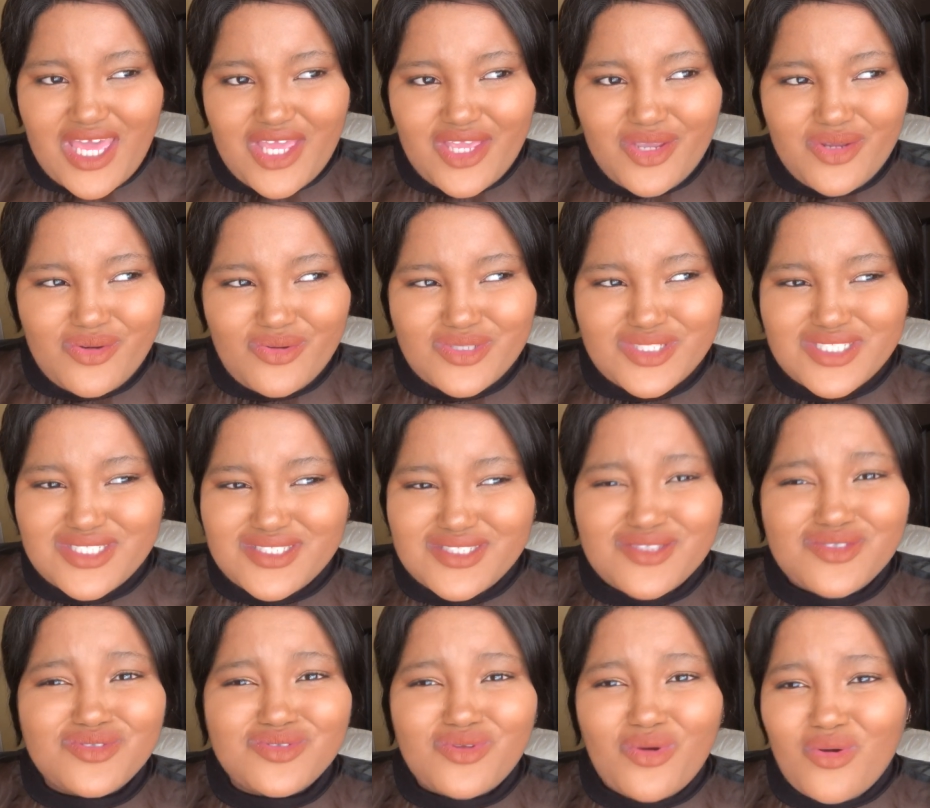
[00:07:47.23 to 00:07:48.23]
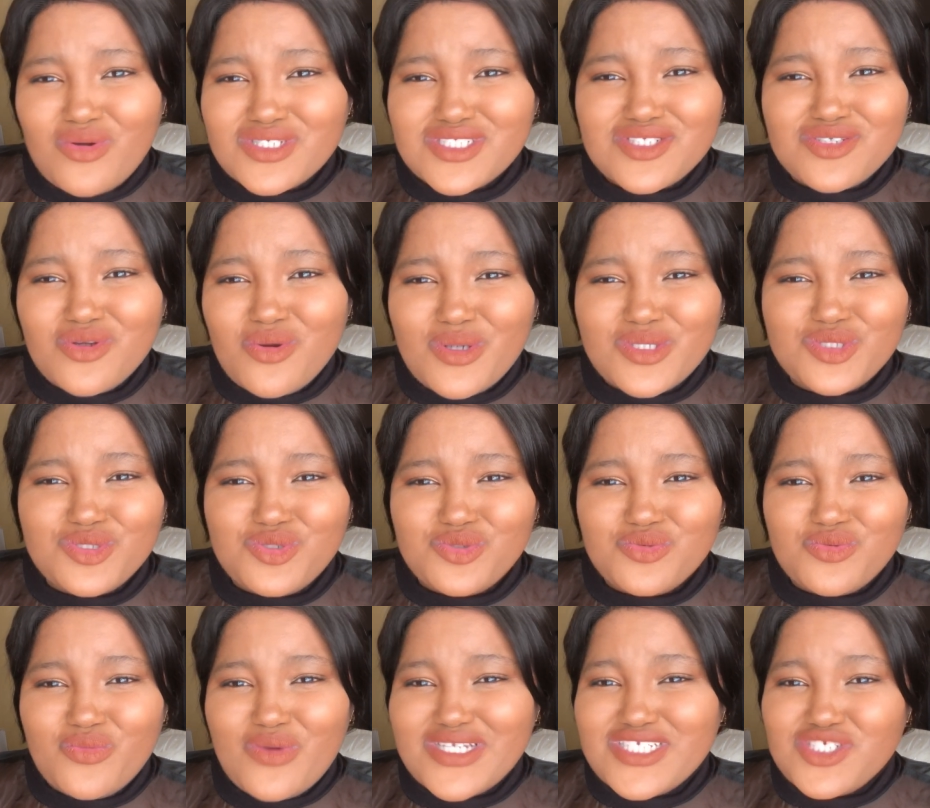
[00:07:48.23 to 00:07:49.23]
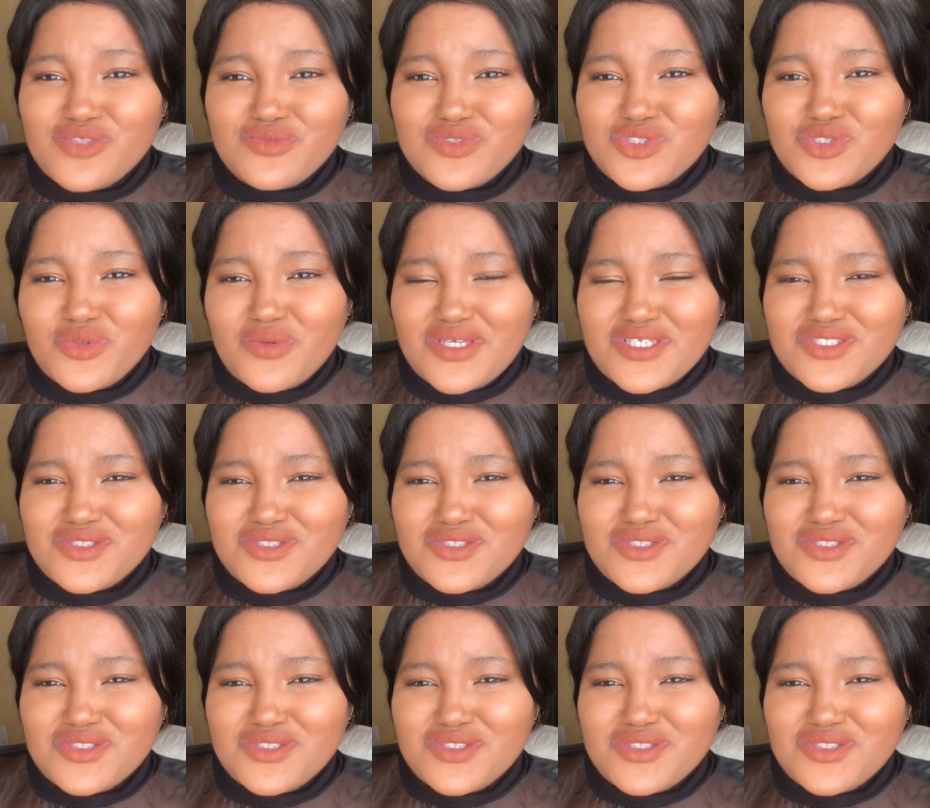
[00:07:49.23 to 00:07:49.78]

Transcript: You know, she didn't know what to do, what she was doing.